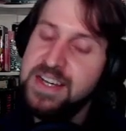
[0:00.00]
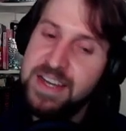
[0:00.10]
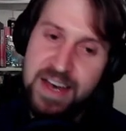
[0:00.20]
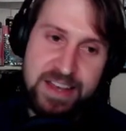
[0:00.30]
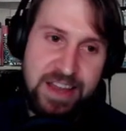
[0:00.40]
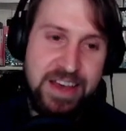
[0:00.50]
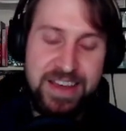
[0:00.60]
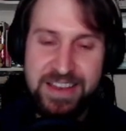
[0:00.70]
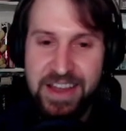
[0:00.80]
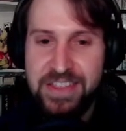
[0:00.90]

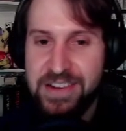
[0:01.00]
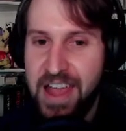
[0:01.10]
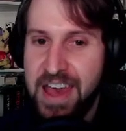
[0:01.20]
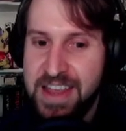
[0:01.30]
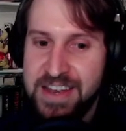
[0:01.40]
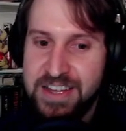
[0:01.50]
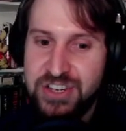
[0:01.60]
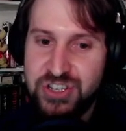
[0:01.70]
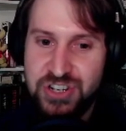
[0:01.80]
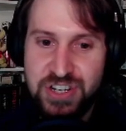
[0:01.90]
Another N,
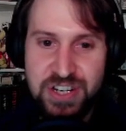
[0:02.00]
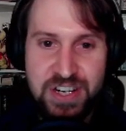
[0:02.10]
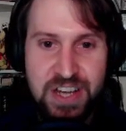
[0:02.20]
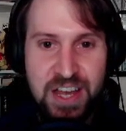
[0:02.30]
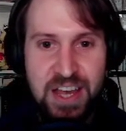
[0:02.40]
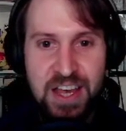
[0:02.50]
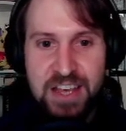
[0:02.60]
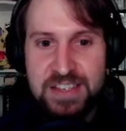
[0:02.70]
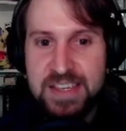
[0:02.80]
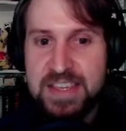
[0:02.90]
sure.
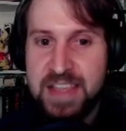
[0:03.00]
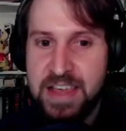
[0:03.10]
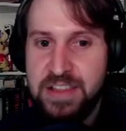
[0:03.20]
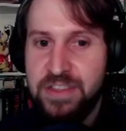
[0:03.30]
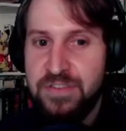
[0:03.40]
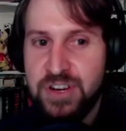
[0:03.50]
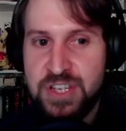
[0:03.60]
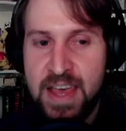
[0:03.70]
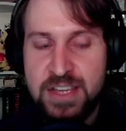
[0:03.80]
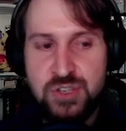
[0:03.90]
So this is likely the version
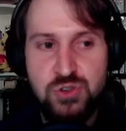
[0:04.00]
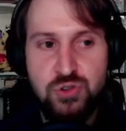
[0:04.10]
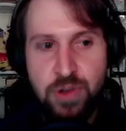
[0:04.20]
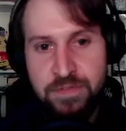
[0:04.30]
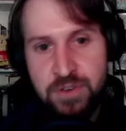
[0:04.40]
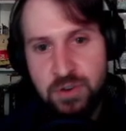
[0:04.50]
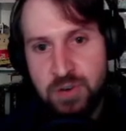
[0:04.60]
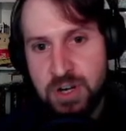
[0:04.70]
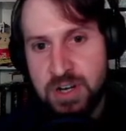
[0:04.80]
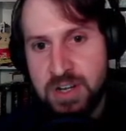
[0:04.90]
that has
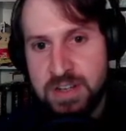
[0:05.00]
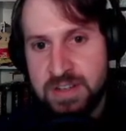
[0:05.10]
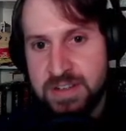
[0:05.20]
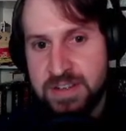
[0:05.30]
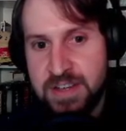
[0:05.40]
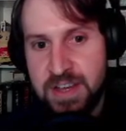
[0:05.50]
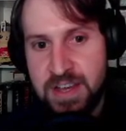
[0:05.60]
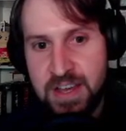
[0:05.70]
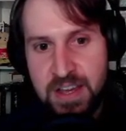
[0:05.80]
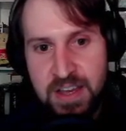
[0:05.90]
Trevnor
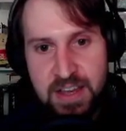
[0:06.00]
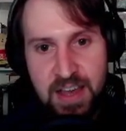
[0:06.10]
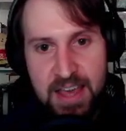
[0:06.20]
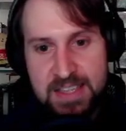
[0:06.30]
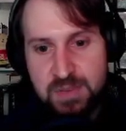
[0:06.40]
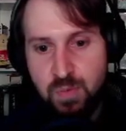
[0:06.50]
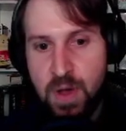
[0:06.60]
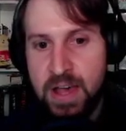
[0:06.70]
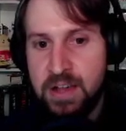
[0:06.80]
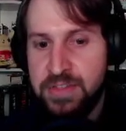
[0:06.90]
as
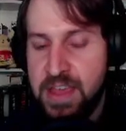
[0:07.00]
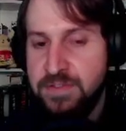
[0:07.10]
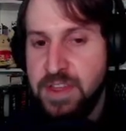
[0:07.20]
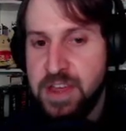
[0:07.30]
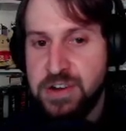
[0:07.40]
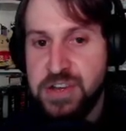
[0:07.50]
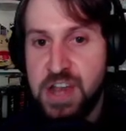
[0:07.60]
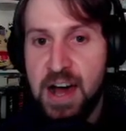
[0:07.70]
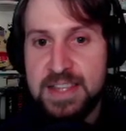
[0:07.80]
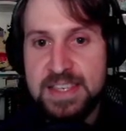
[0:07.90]
well. Thankfully, they're
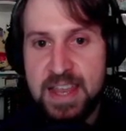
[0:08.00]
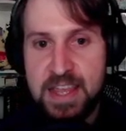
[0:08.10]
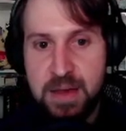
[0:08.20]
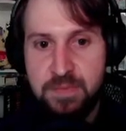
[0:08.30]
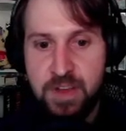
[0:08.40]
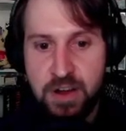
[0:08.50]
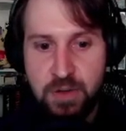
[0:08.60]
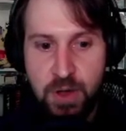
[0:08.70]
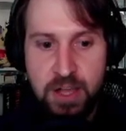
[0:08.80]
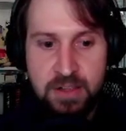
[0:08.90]
not setting up very
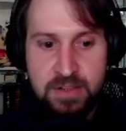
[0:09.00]
well.